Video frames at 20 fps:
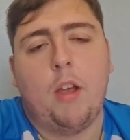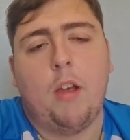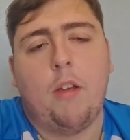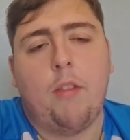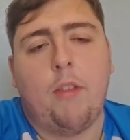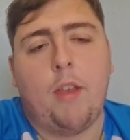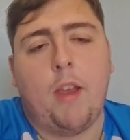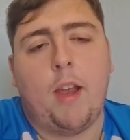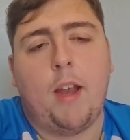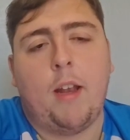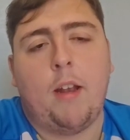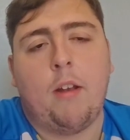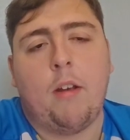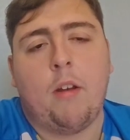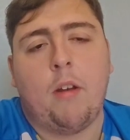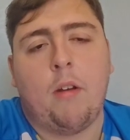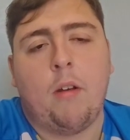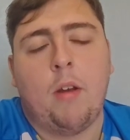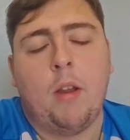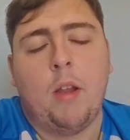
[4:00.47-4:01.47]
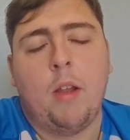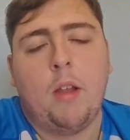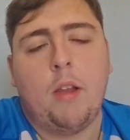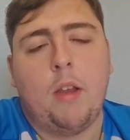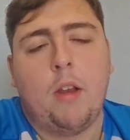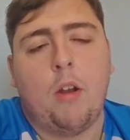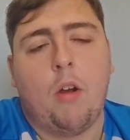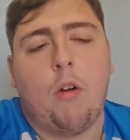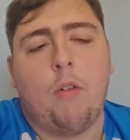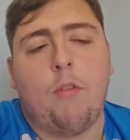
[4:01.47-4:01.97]
at the end, and,
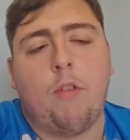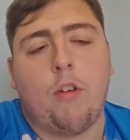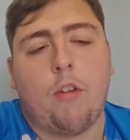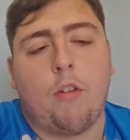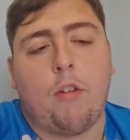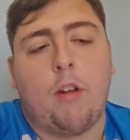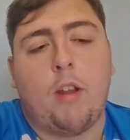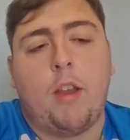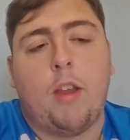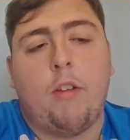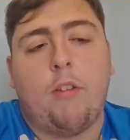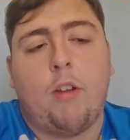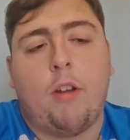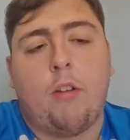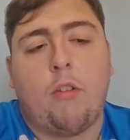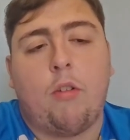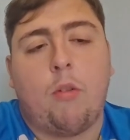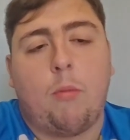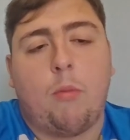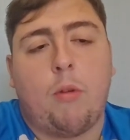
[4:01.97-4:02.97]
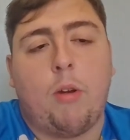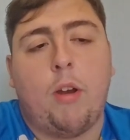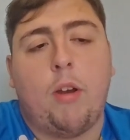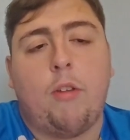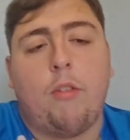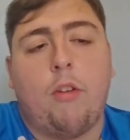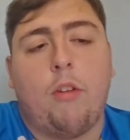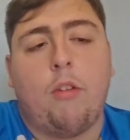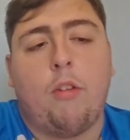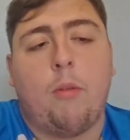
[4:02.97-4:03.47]
you know, obviously he's had some
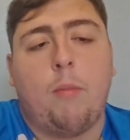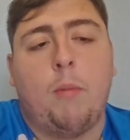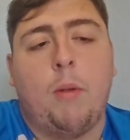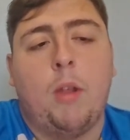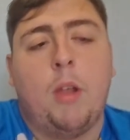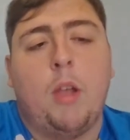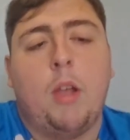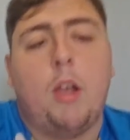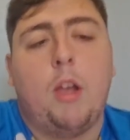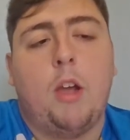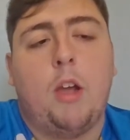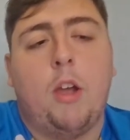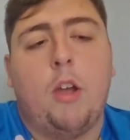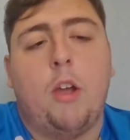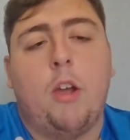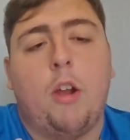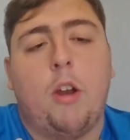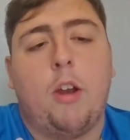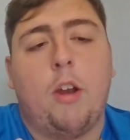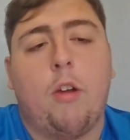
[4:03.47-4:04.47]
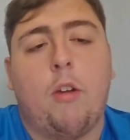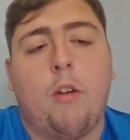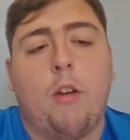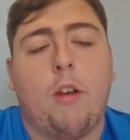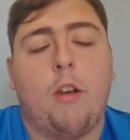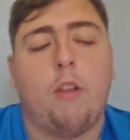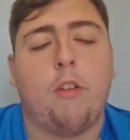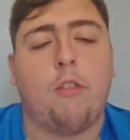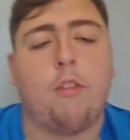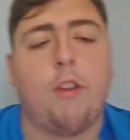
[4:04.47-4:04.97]
criticism early on
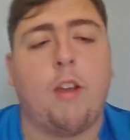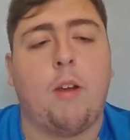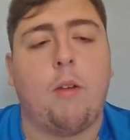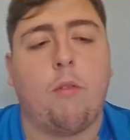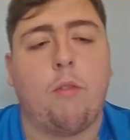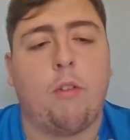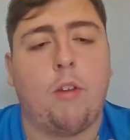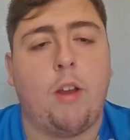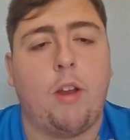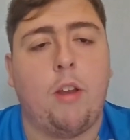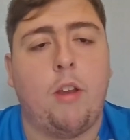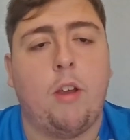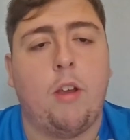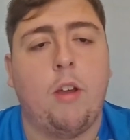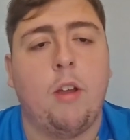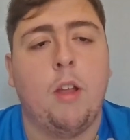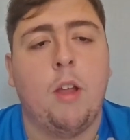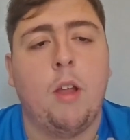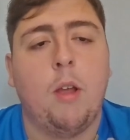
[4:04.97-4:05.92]
in his Town tenure,